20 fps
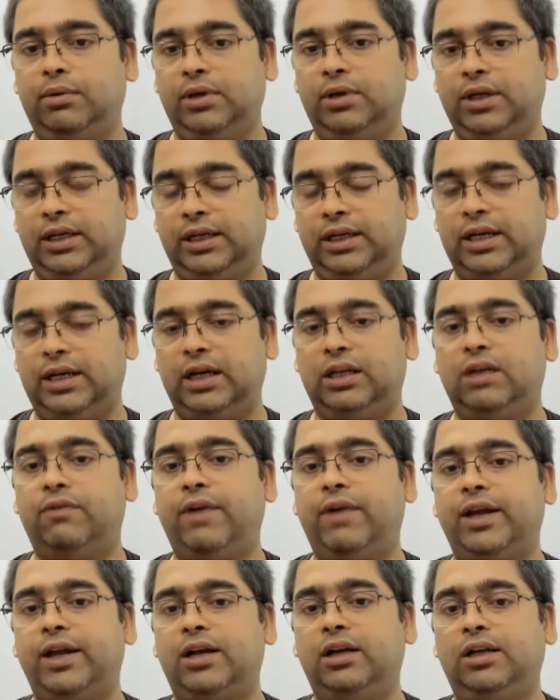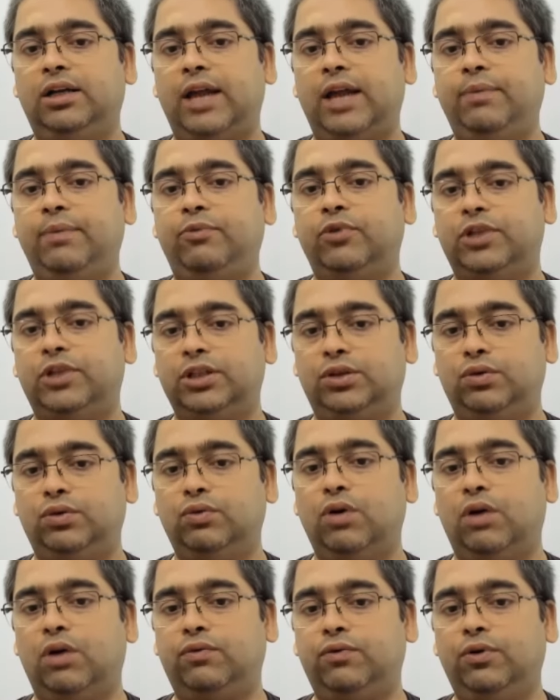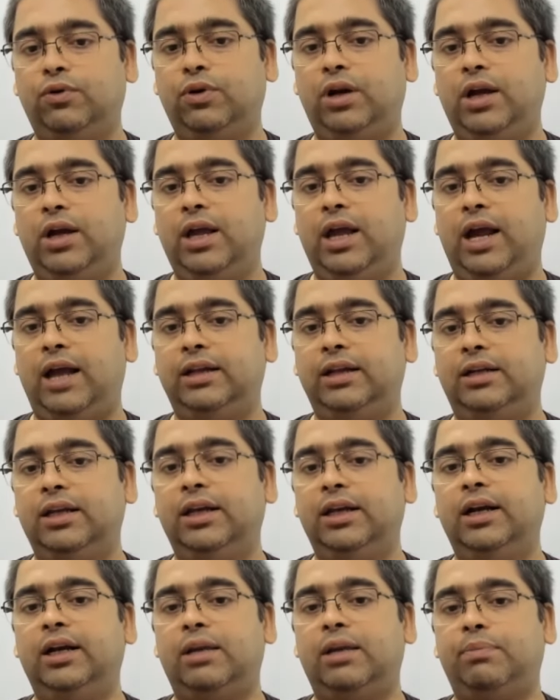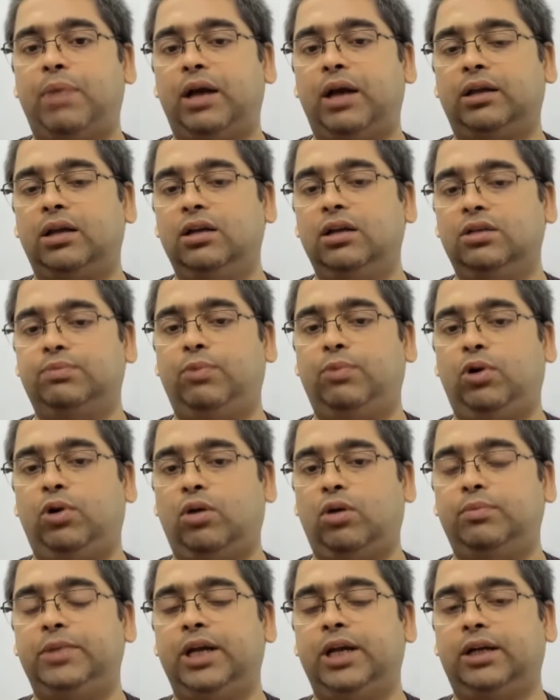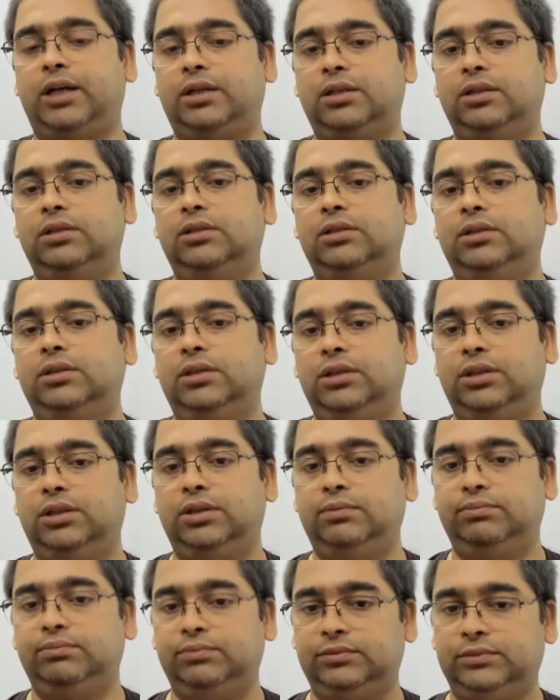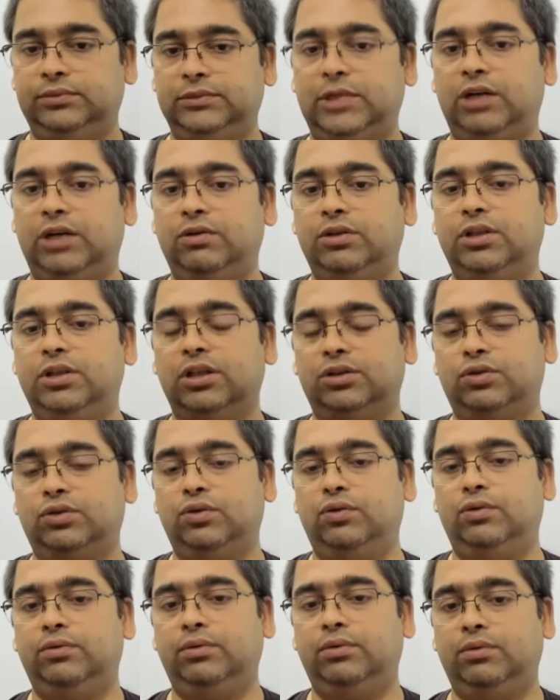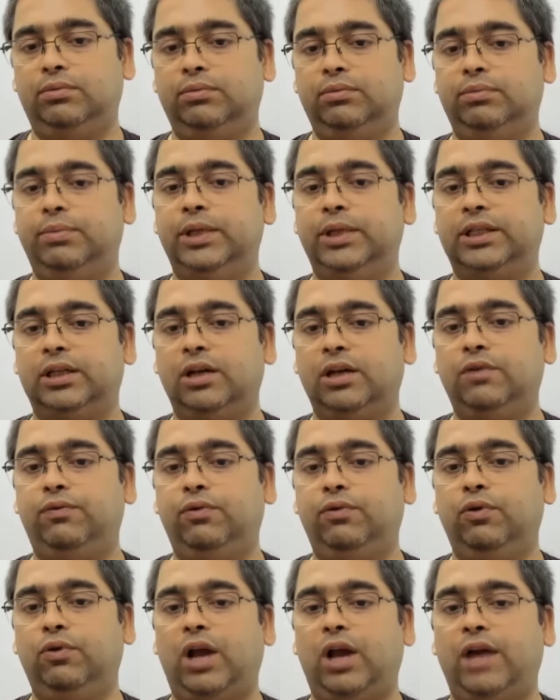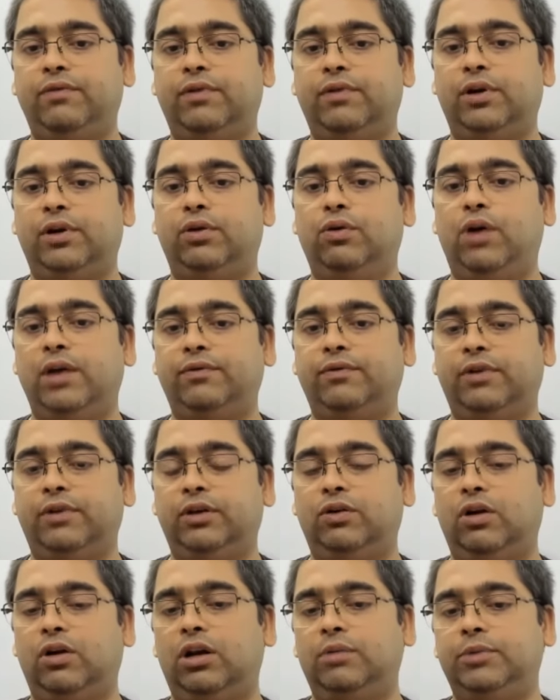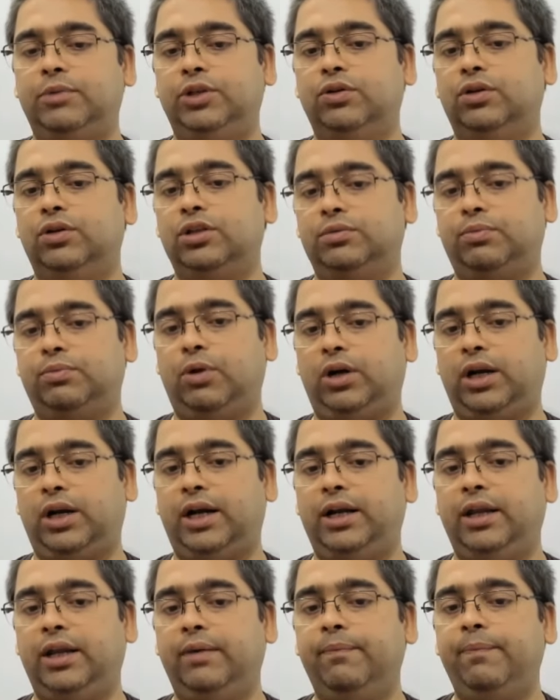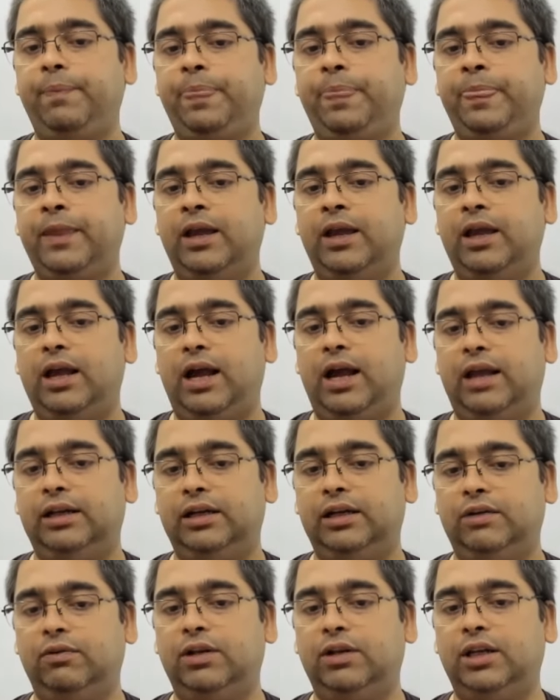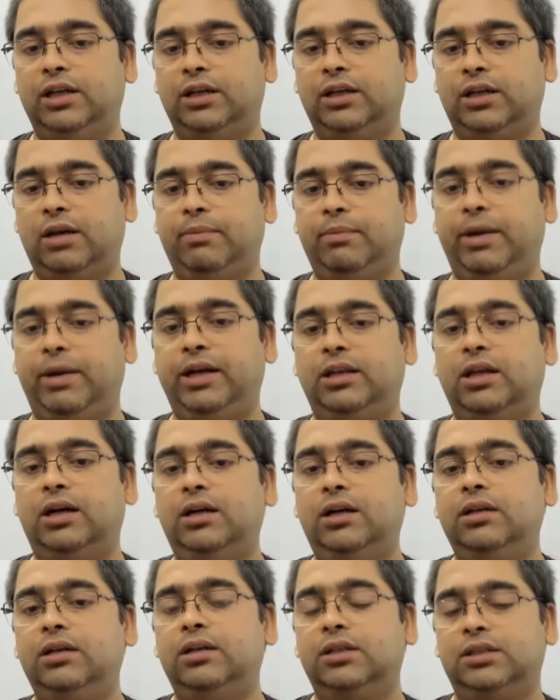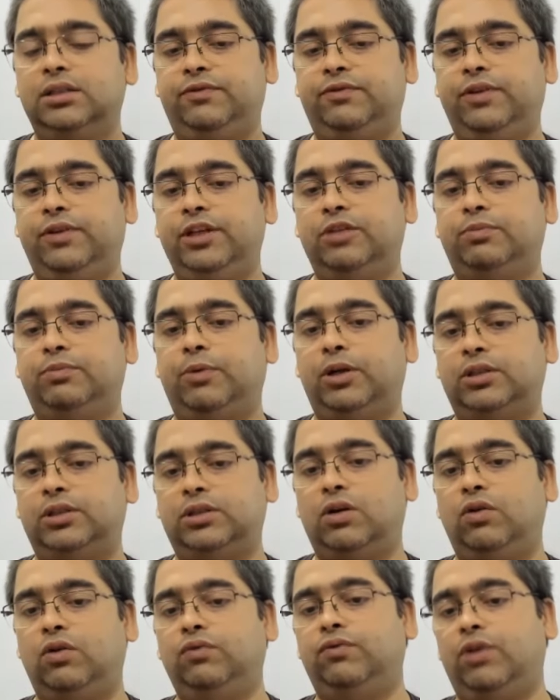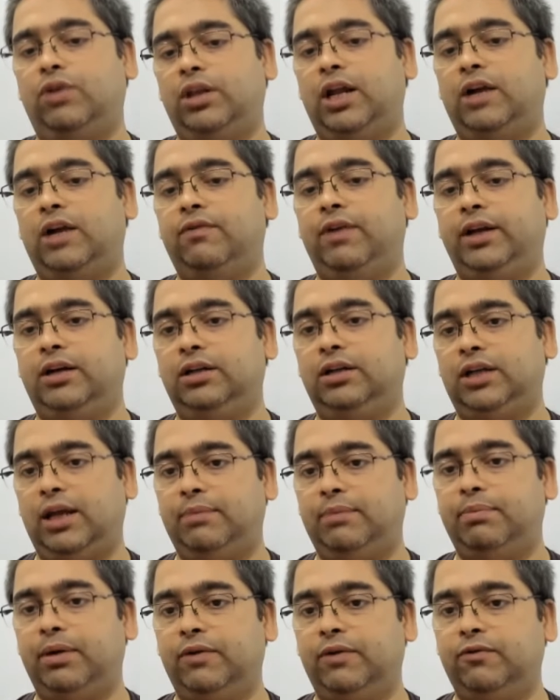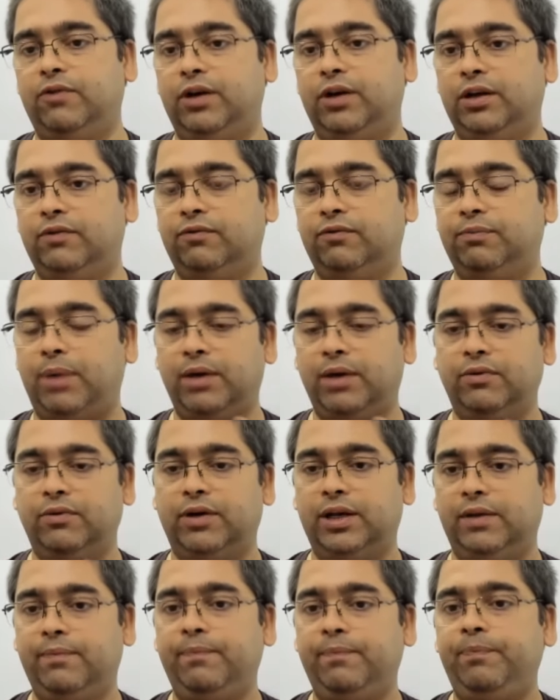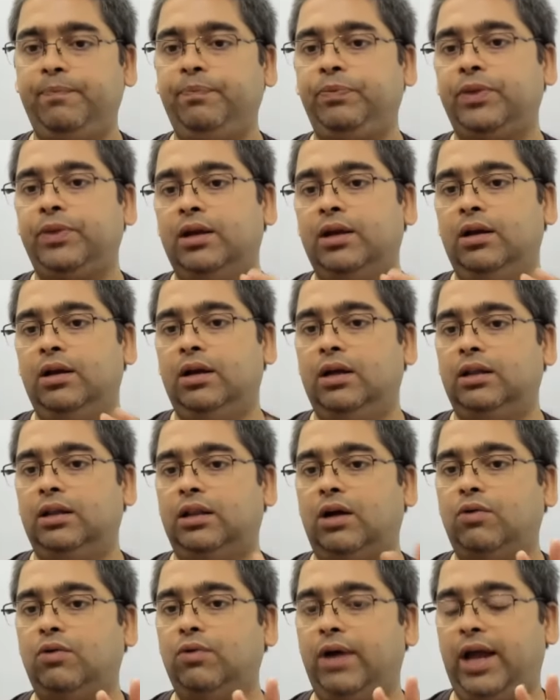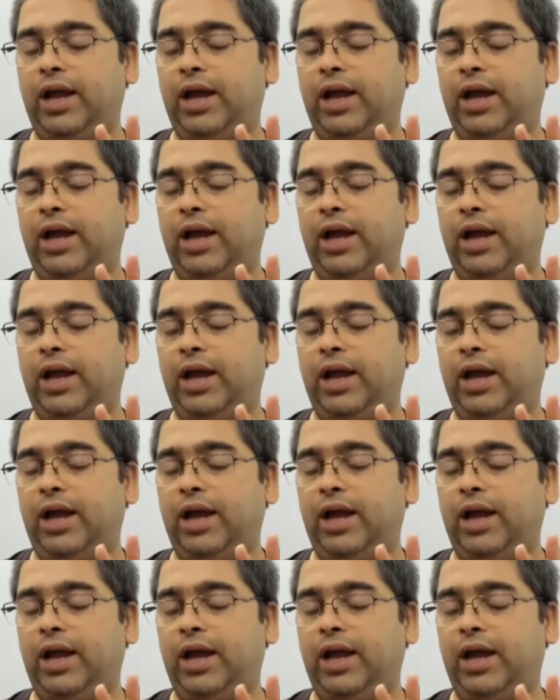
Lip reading: get the vehicle type, which is 2 or 4, and create a parking spot object that we just saw. Basically, floor-row-column is your spot ID, and it will increment the free spots count for that vehicle type by 1. Now,